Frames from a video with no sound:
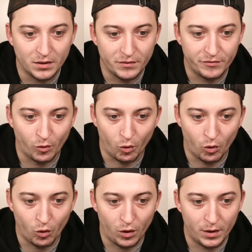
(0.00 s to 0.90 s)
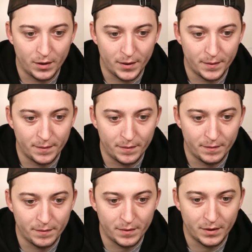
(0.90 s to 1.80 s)
for,
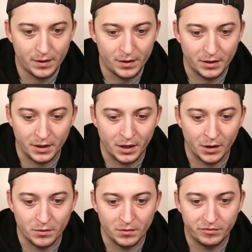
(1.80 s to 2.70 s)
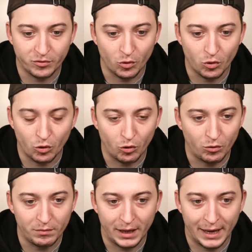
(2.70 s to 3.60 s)
you know,
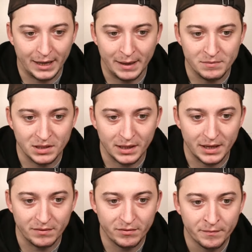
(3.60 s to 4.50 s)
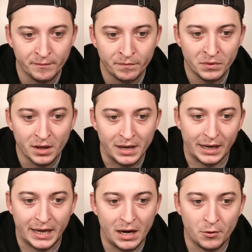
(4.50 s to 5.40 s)
for him to leave. Now,
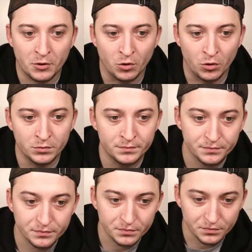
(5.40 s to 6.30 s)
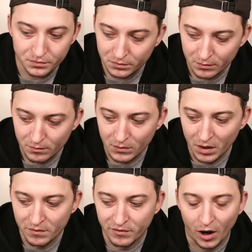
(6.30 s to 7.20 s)
Kieran Horn,
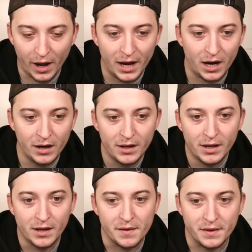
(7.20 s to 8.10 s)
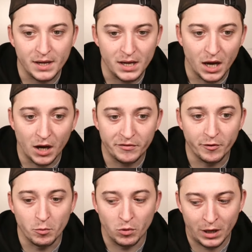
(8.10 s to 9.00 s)
via the
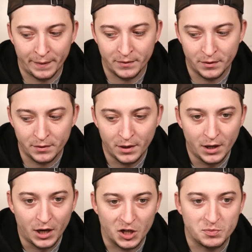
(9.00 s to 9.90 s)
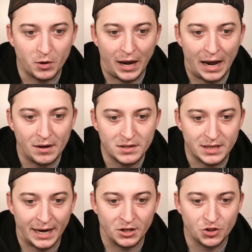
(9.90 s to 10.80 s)
Football London, has put out
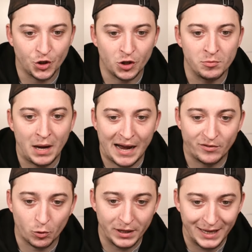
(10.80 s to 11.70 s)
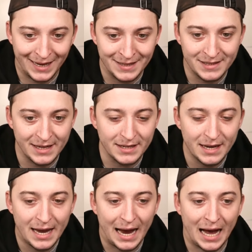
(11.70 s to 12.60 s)
saying Tottenham have already hinted
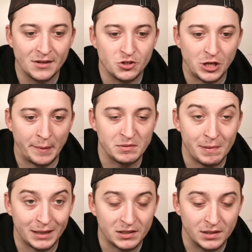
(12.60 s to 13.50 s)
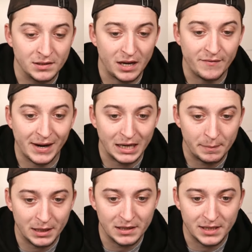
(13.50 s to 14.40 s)
at James Maddison's
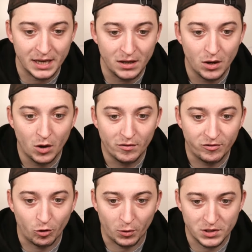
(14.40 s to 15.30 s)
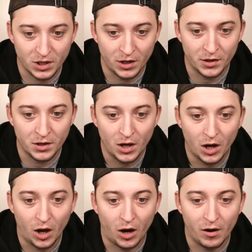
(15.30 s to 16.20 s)
availability for return
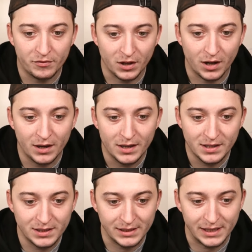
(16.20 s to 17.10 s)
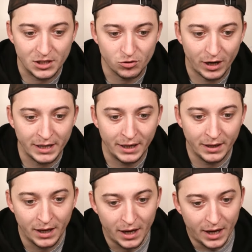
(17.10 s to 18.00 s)
after City
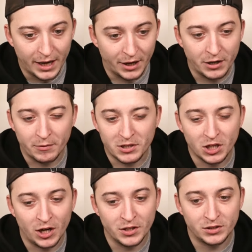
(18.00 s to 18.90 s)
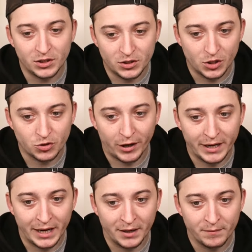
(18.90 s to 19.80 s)
training. He only returned to
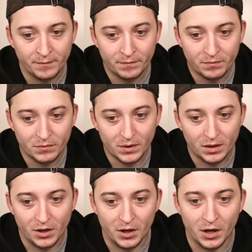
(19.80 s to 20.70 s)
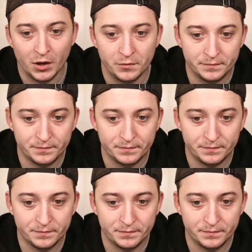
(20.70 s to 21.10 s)
training, you know,